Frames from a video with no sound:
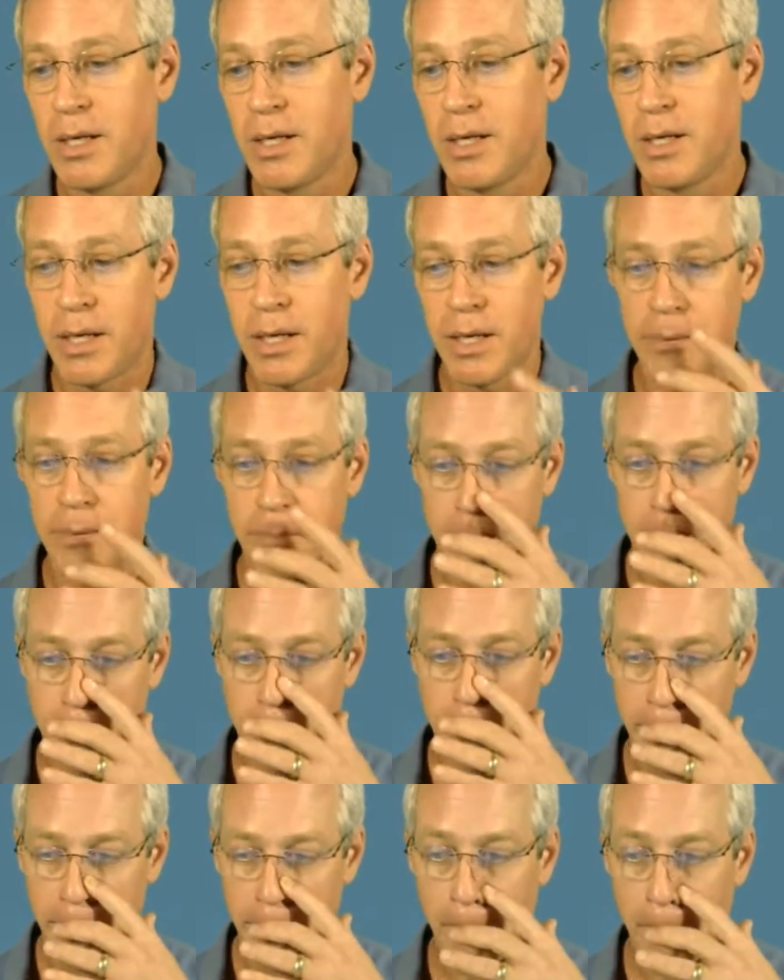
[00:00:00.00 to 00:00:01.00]

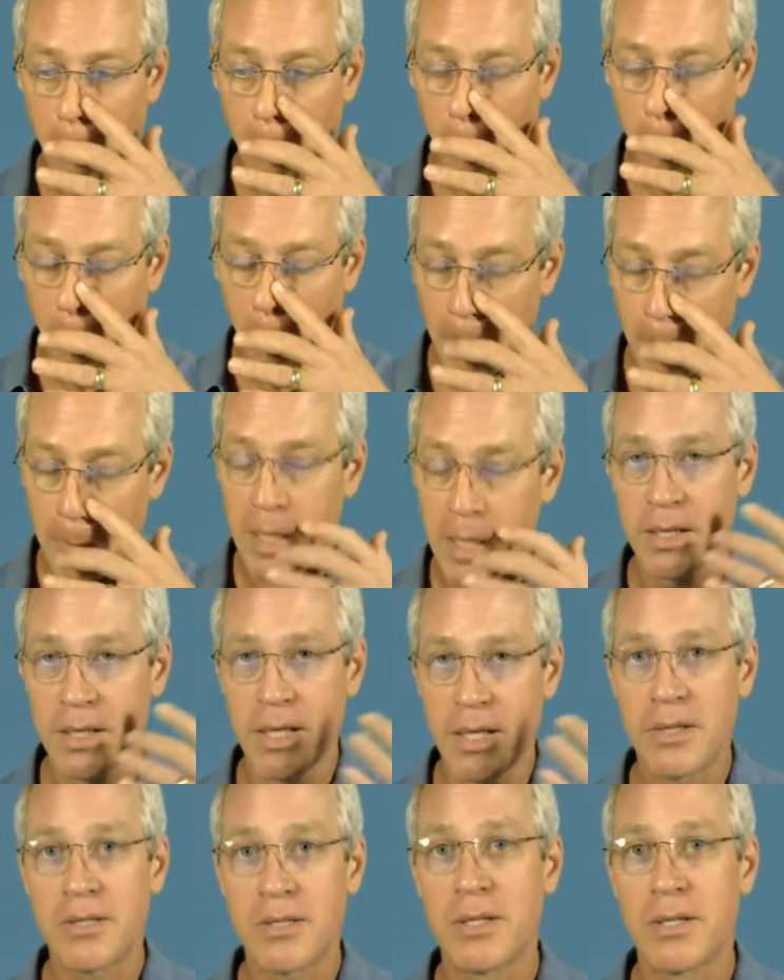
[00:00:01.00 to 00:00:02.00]

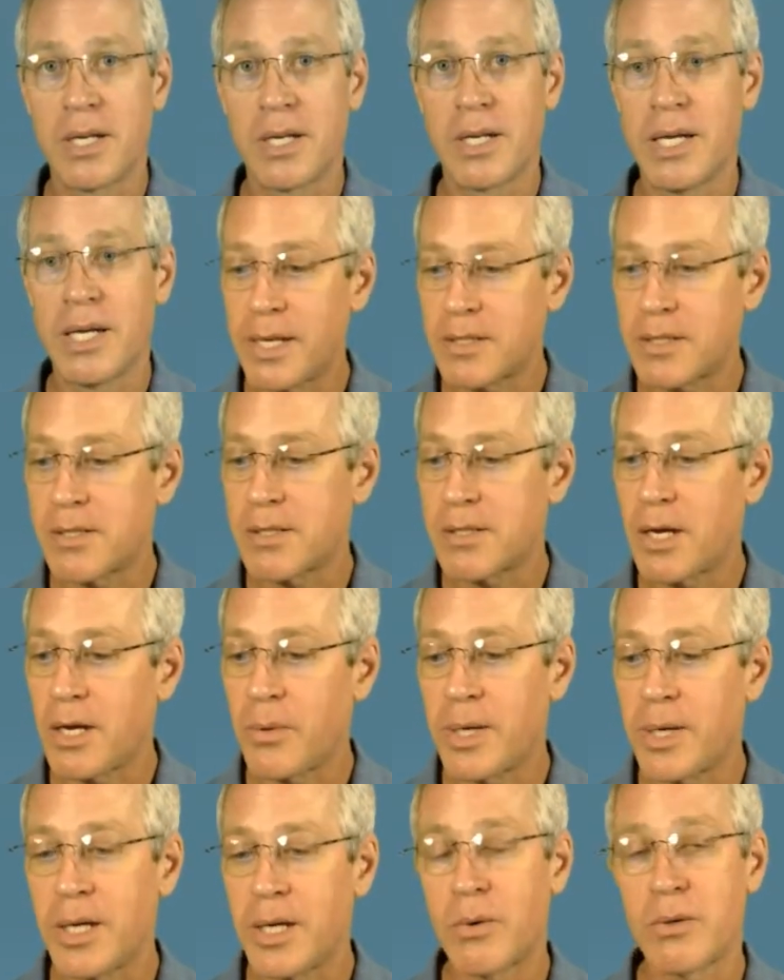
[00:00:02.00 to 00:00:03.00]
unless it indexes that
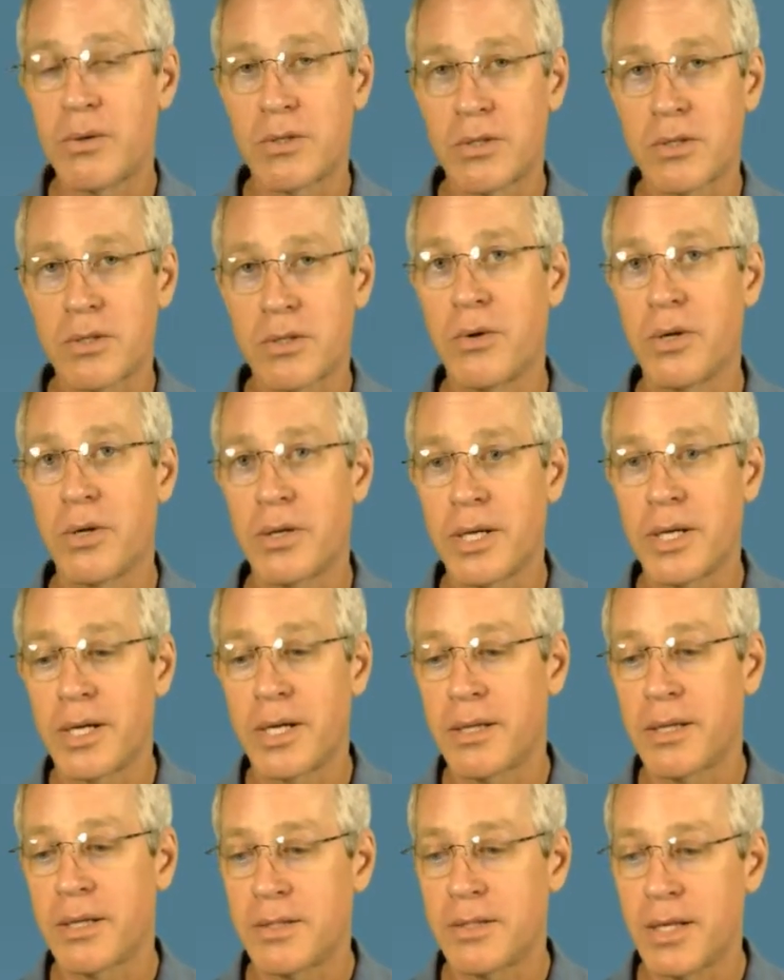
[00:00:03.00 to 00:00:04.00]
way or there's a coding clinic
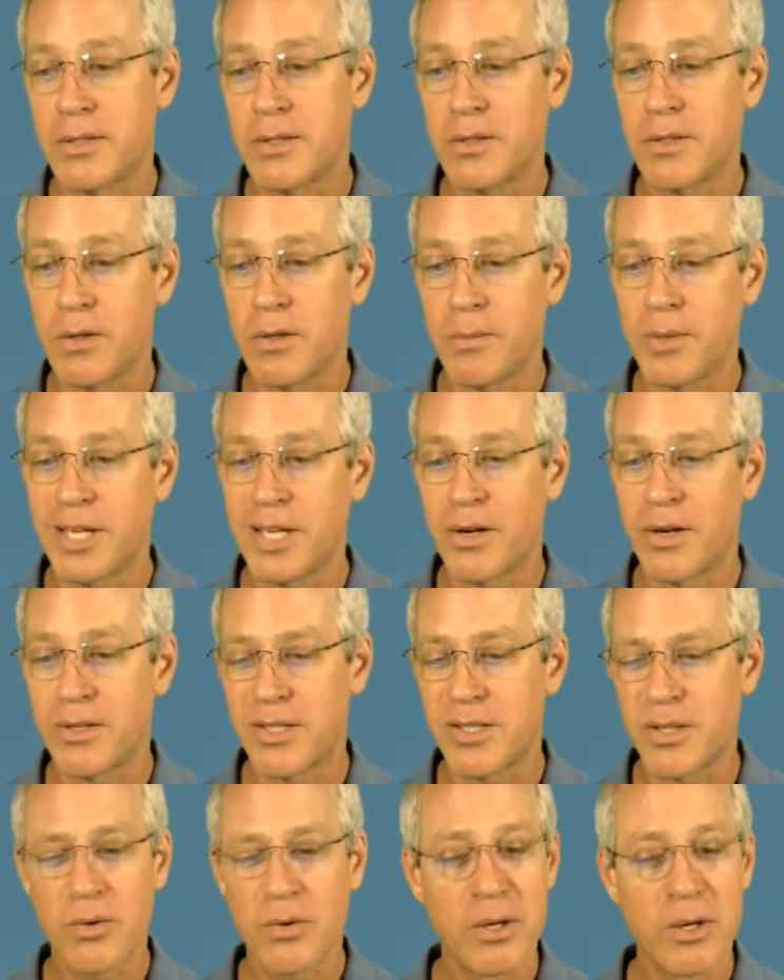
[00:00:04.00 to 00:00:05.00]
that says so. The
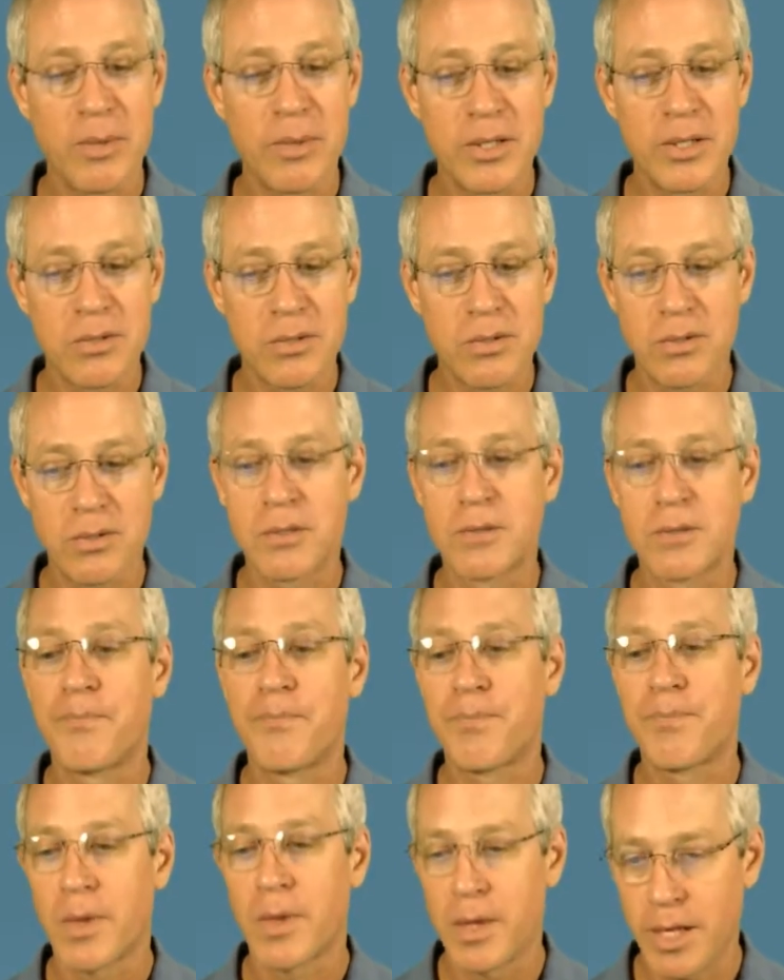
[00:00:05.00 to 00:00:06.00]
auxiliary muscles,
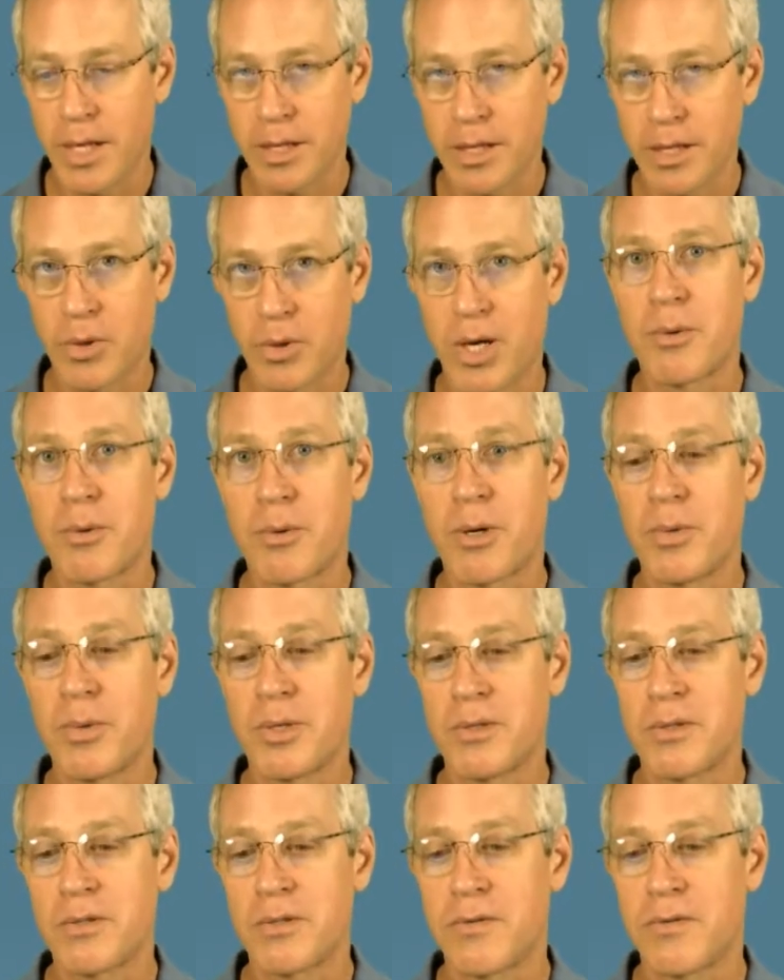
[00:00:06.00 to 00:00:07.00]
not the primary
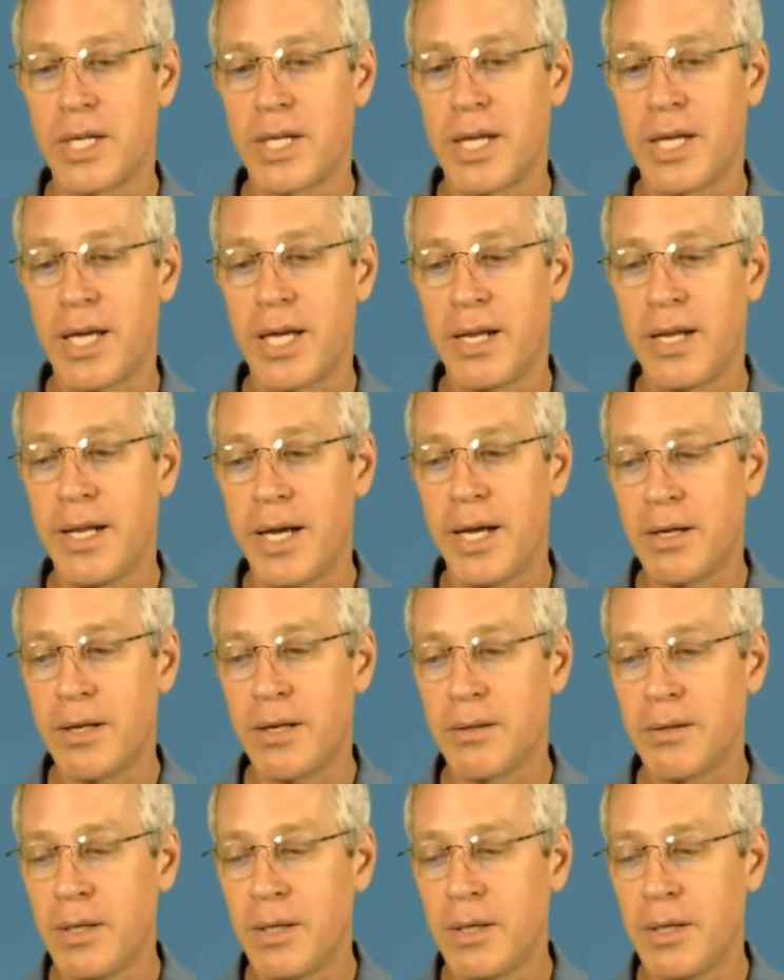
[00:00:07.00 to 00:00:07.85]
muscles of the head and neck.